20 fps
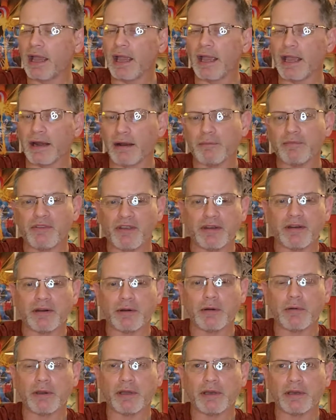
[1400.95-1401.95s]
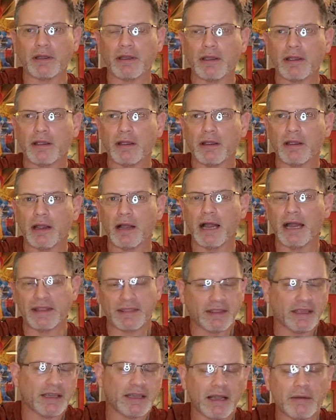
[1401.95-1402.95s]
And I'm sitting there going, I
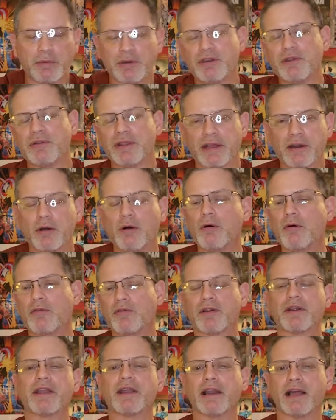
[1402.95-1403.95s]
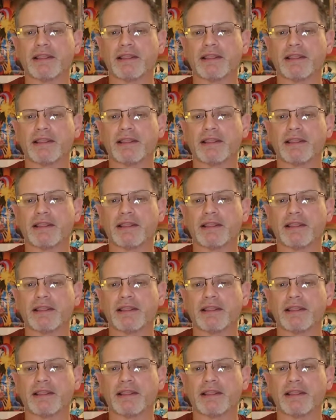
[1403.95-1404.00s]
think I would do that all over again.